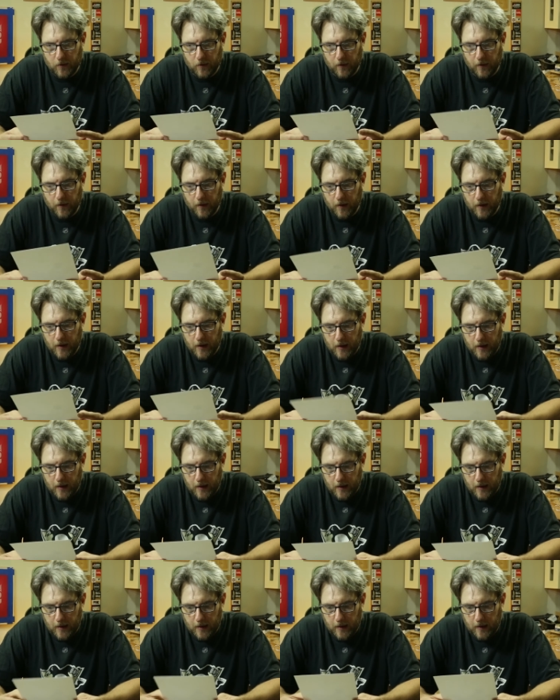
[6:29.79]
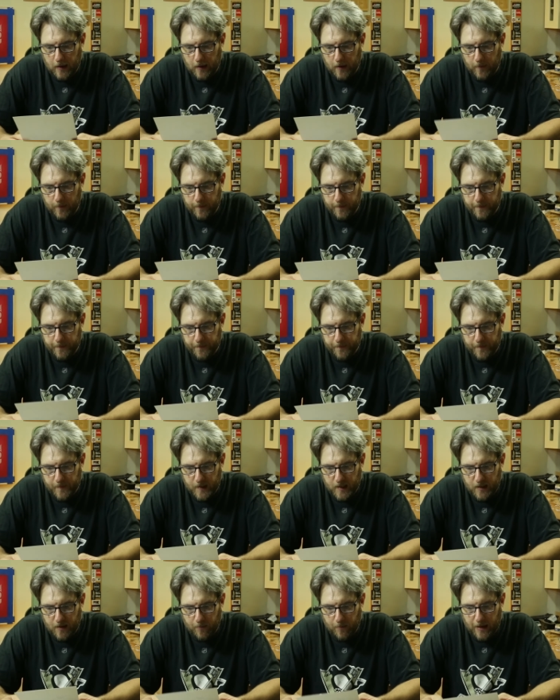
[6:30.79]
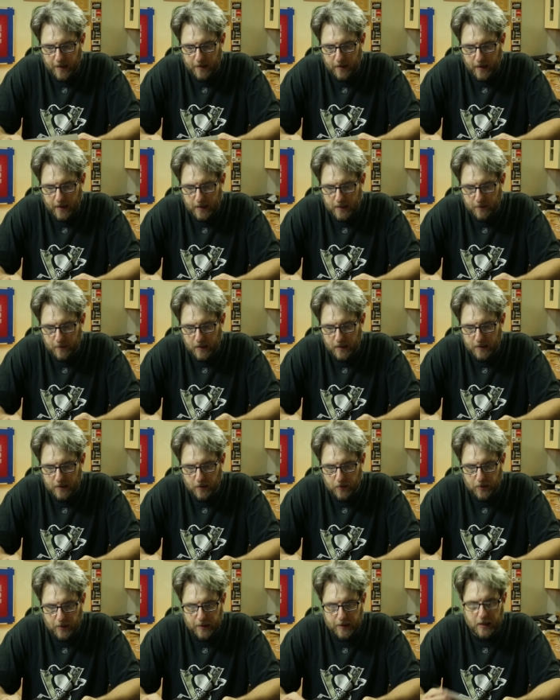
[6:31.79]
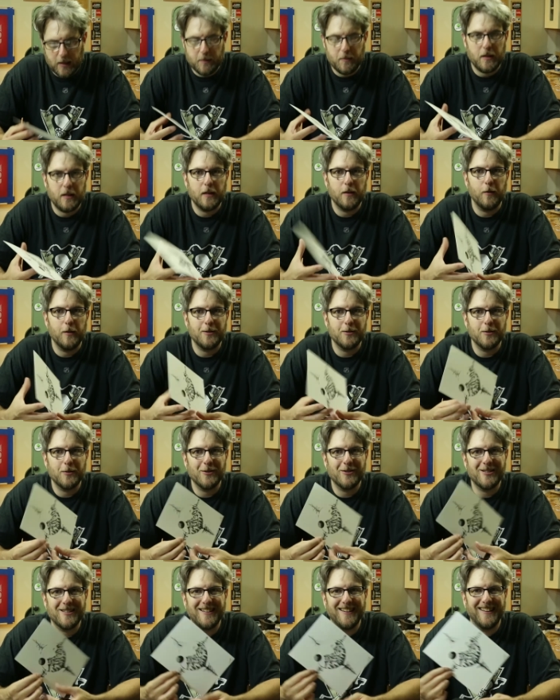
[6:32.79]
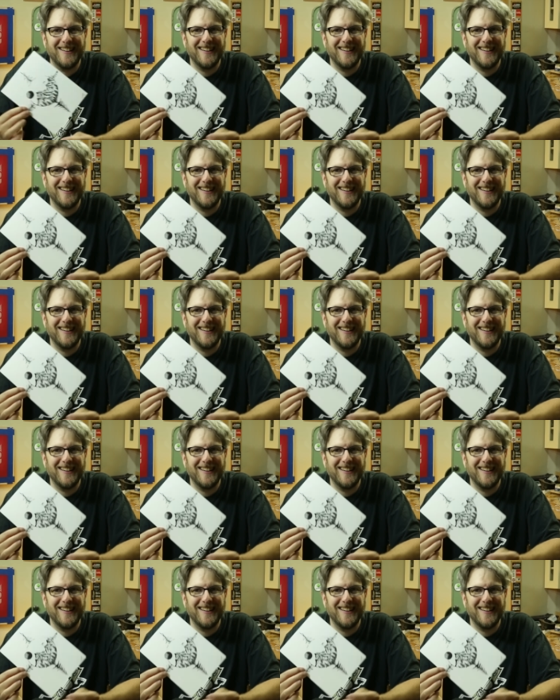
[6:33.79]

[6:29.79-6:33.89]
corner. Um, Beth likes me, so she sends me the originals.